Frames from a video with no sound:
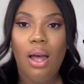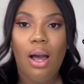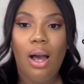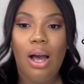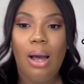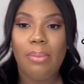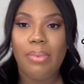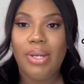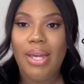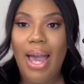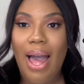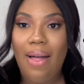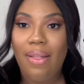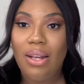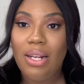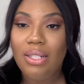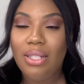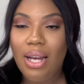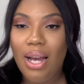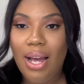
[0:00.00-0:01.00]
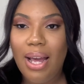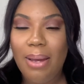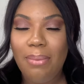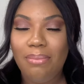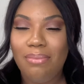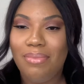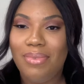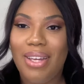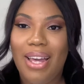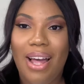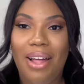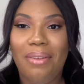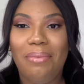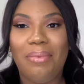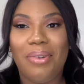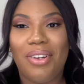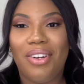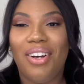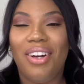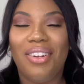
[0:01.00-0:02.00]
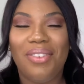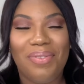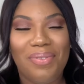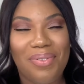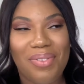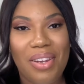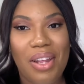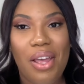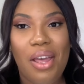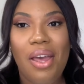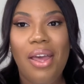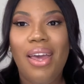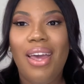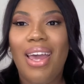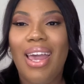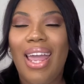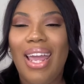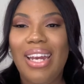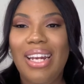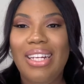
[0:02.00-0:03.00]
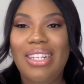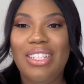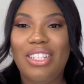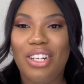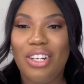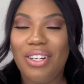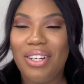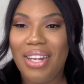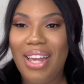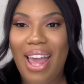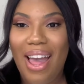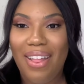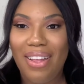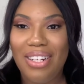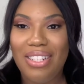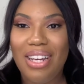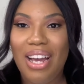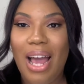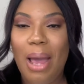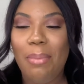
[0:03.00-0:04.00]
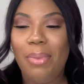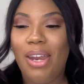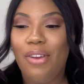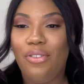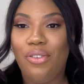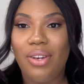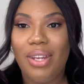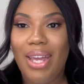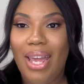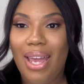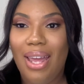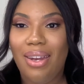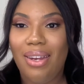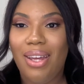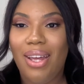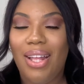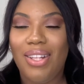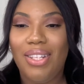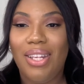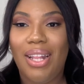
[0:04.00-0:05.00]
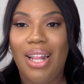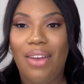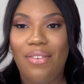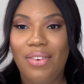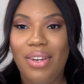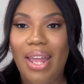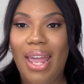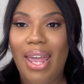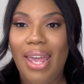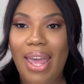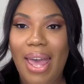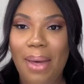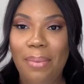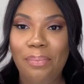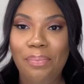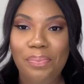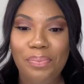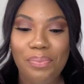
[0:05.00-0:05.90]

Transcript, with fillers: um Cali time Cal oh Eastern Cali time and if you're in Canada it's 11 a.m